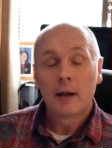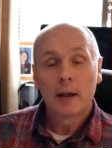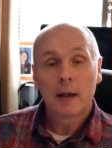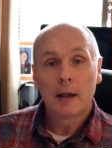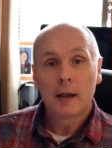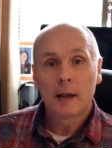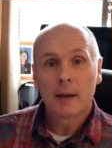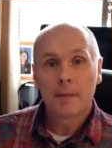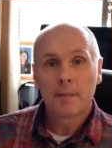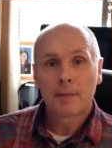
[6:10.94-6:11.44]

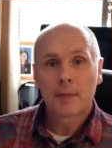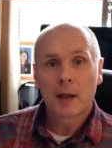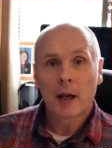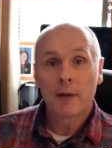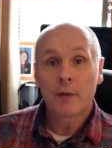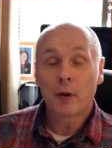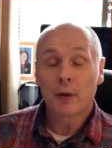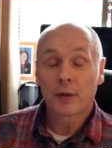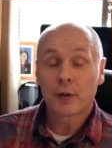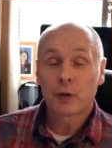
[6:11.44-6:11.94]
Um,
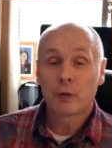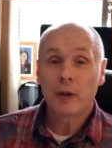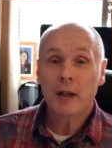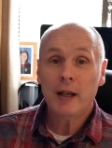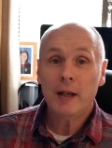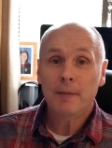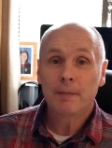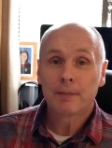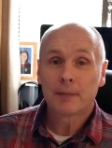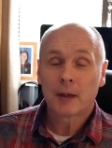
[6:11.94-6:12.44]
I've got
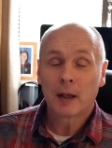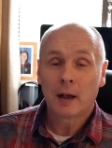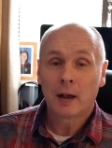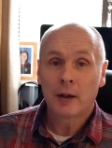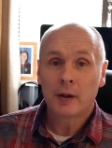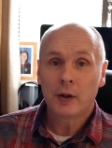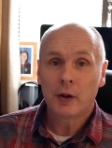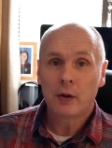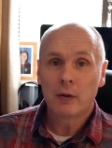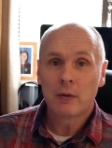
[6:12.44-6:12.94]
three that I
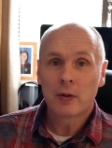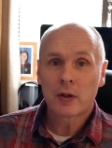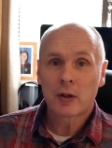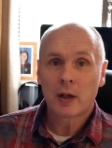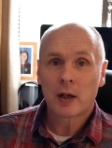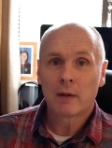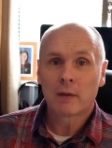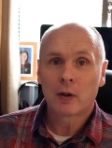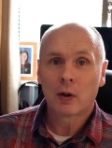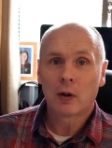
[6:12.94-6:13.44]
use.
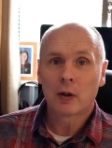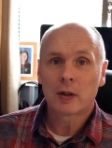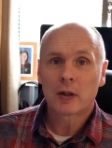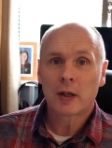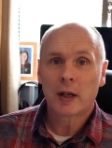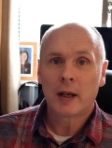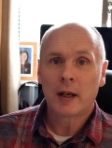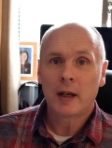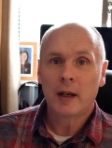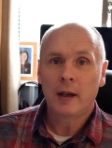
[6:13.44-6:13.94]
I've got
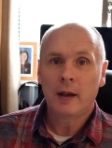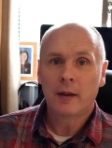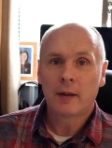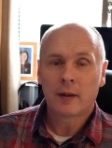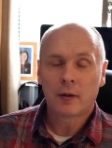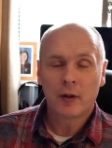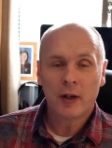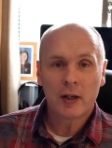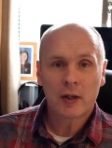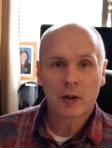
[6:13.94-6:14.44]
a
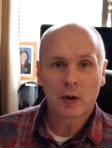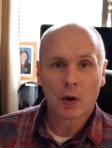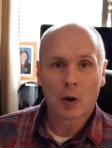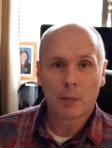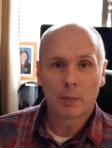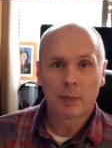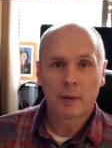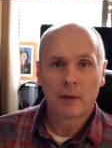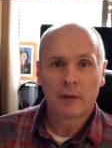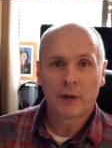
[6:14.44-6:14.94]

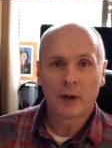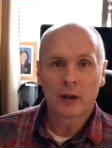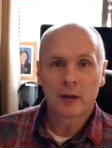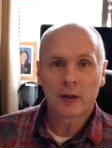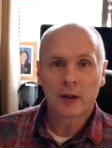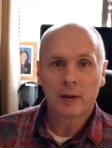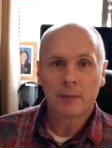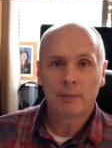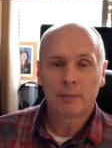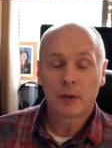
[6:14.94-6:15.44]
three-stop
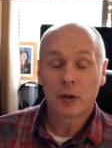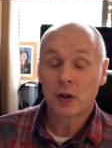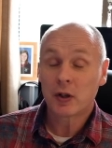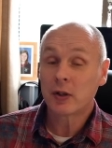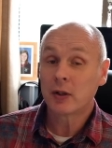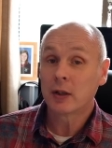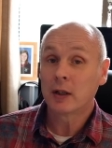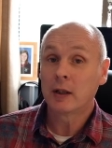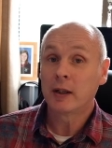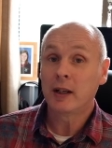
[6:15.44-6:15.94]
filter, which
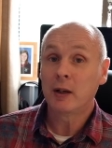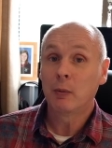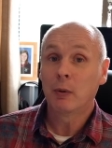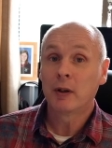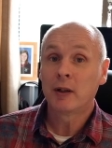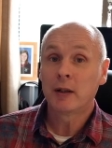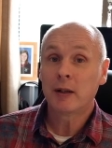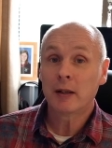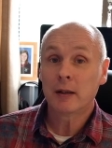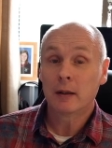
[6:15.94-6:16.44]
isn't a Lee
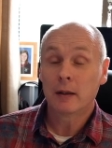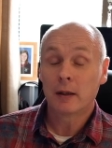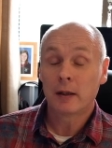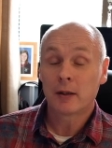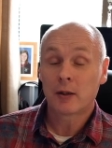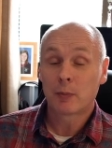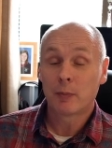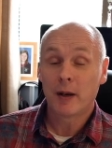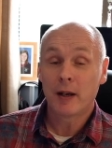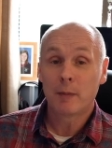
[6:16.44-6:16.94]
one.
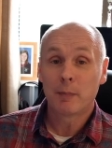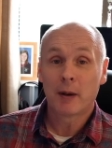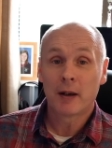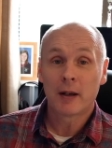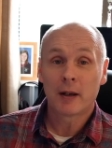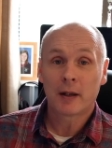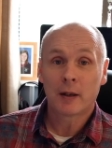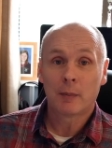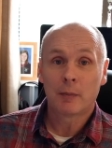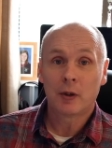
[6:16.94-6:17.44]
It's made by
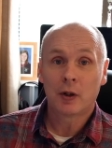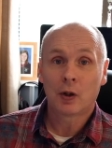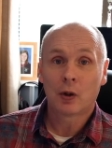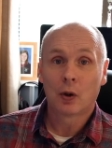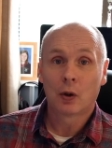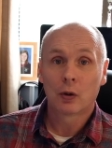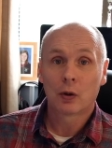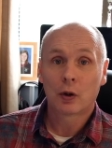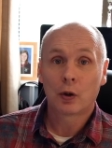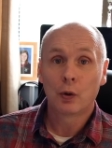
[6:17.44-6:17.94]
a company
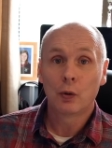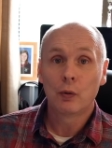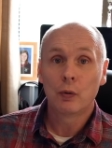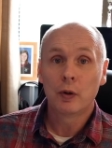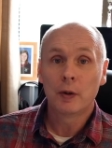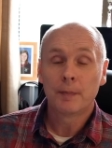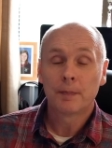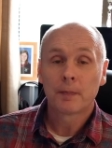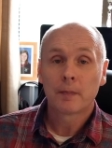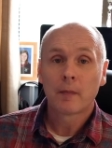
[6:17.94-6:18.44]
called
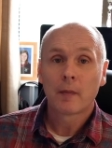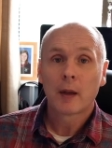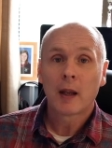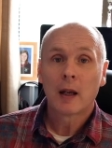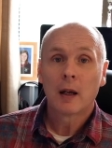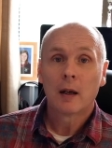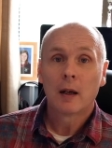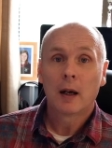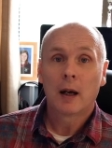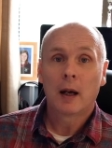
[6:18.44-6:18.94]
Kood.
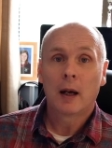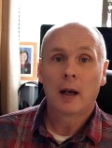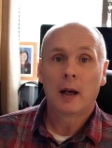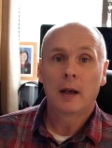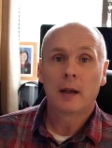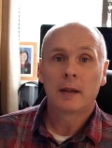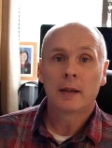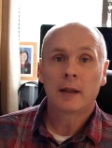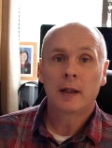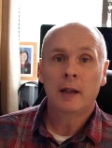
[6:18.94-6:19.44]

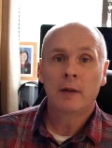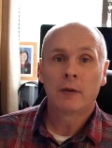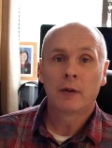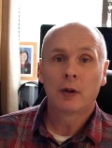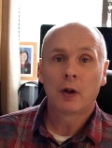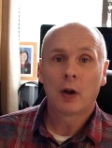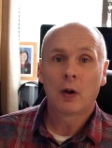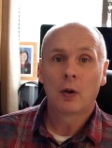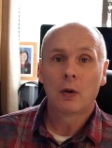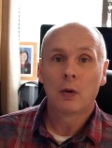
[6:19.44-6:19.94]
And even
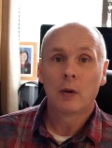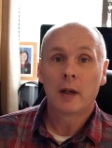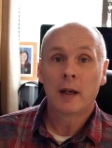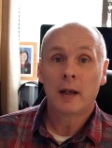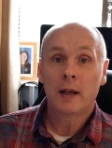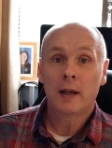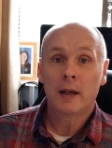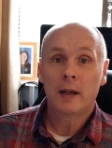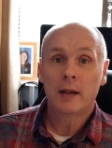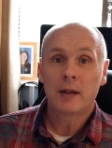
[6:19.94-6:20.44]
though
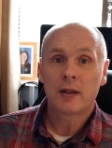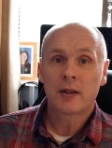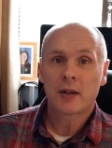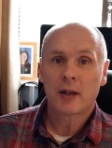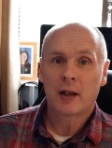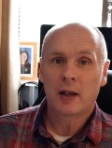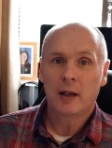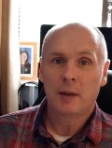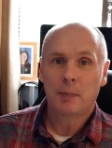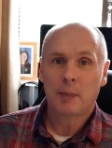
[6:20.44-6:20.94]
it is
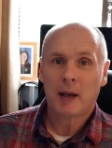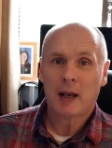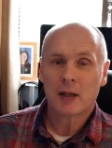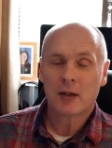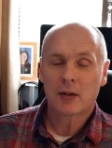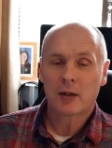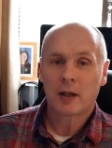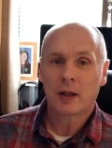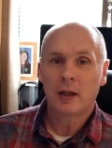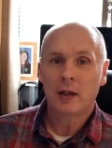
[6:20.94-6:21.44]
a
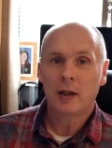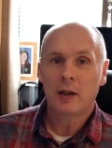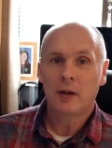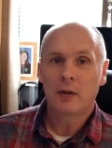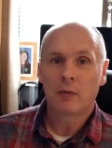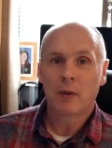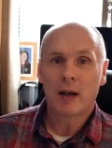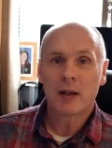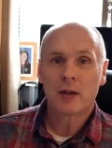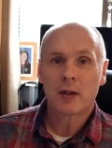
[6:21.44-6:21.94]

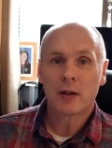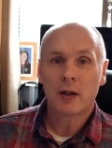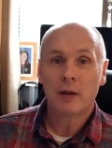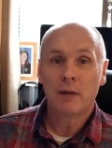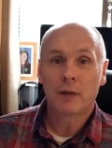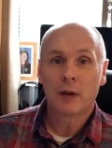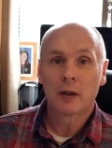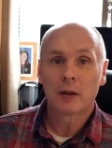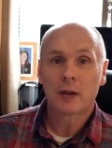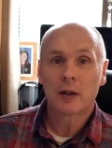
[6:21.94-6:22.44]
plasticky, resiny
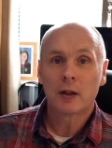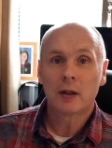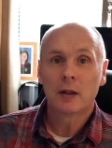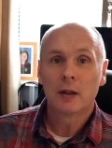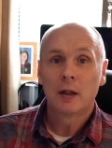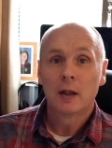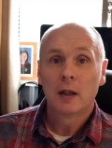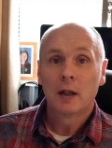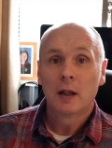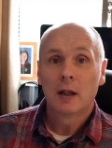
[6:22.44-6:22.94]
filter,
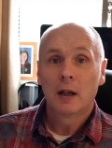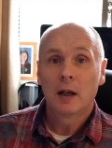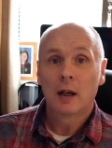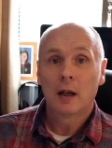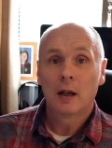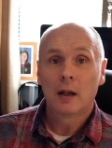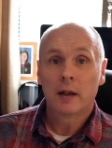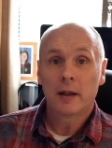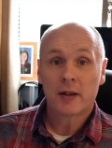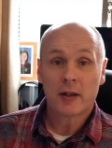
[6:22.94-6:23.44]

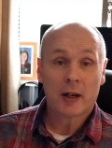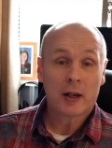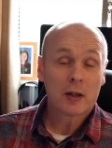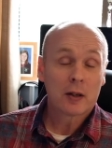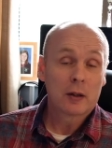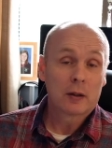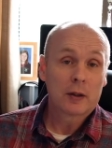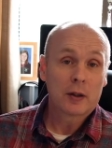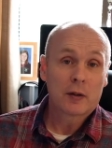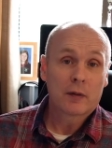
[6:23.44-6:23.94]
uh, it's
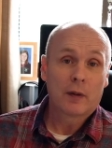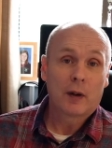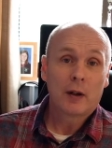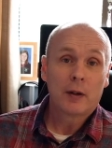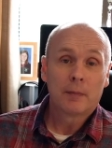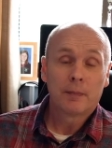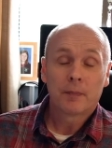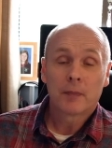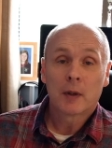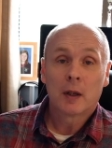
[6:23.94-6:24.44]
excellent, it's
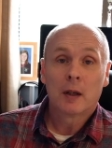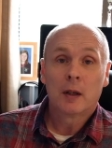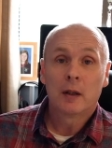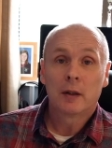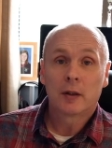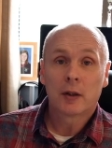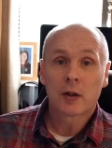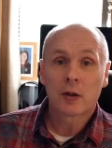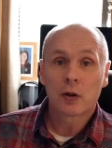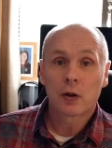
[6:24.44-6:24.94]
fine. Uh,
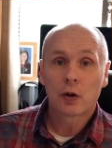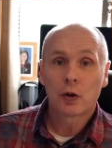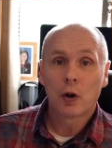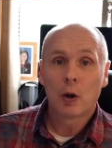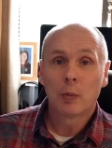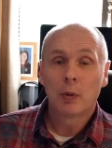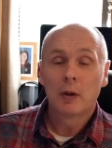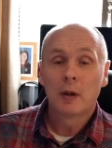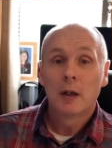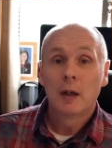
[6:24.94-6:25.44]
it does the job.